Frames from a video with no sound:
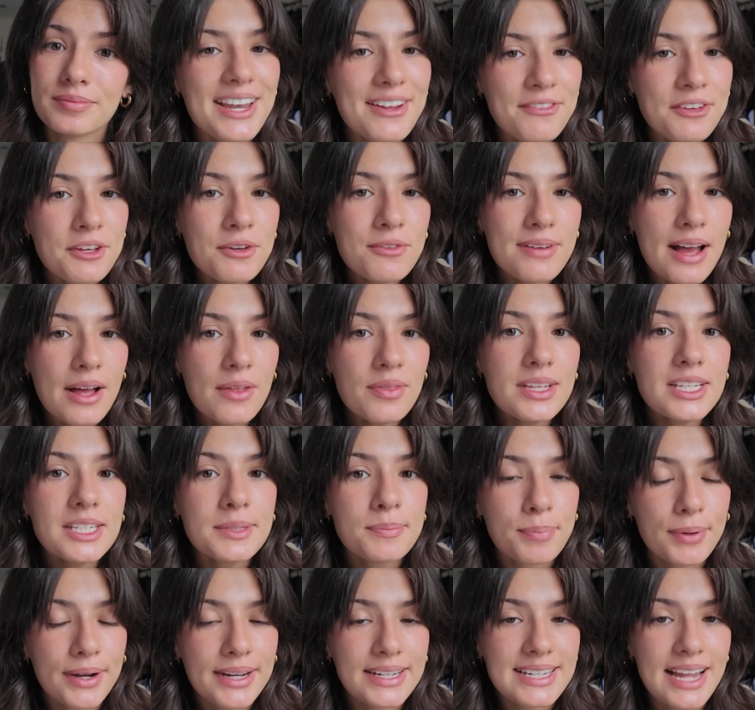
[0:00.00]
And if you found this
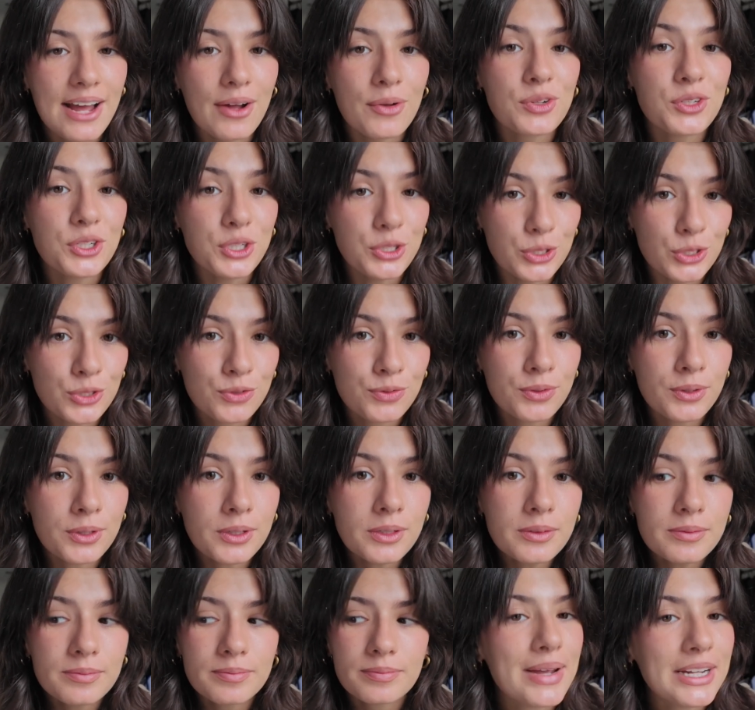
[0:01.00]
breakdown
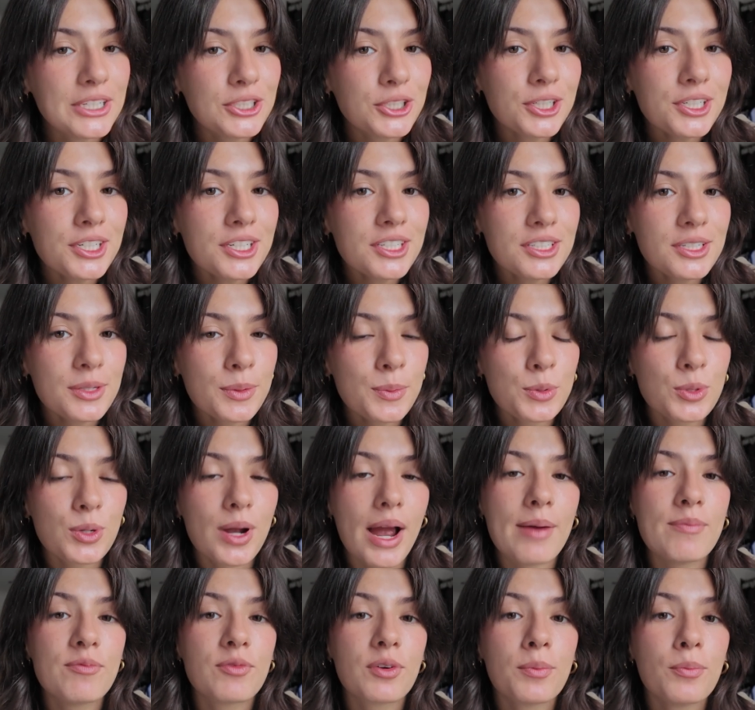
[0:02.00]
useful, make sure to
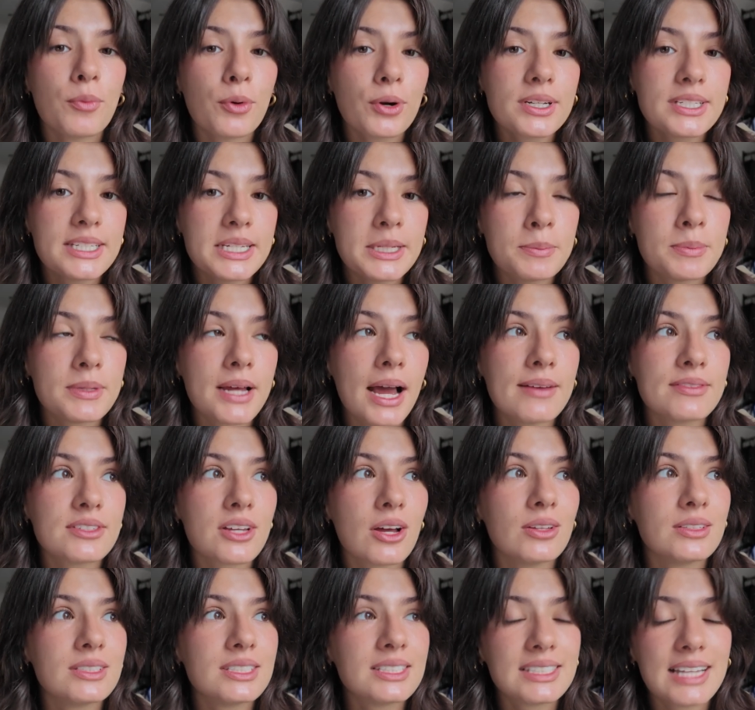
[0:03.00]
subscribe for more deep dives
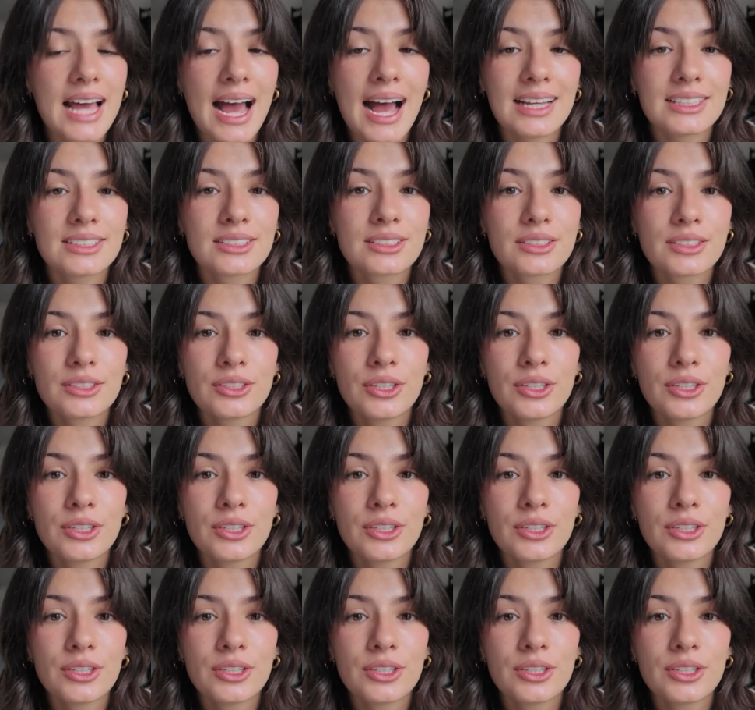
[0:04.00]
on SaaS